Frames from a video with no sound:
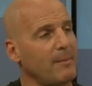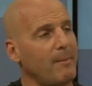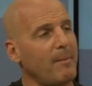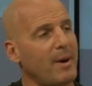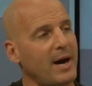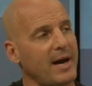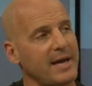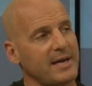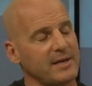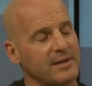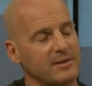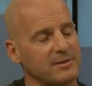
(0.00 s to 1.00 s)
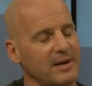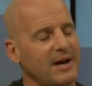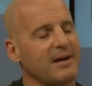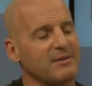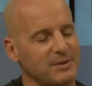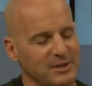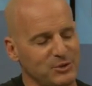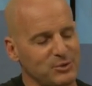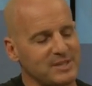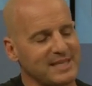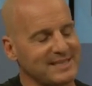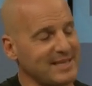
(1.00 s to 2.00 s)
I
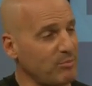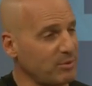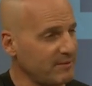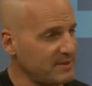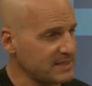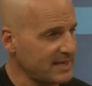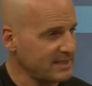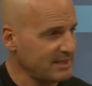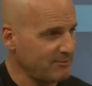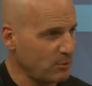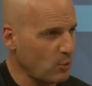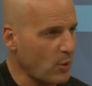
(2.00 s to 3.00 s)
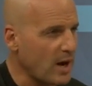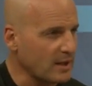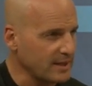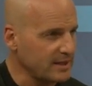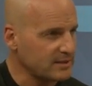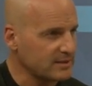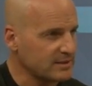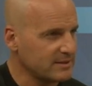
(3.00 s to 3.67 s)
use the example of this idea of a wallet,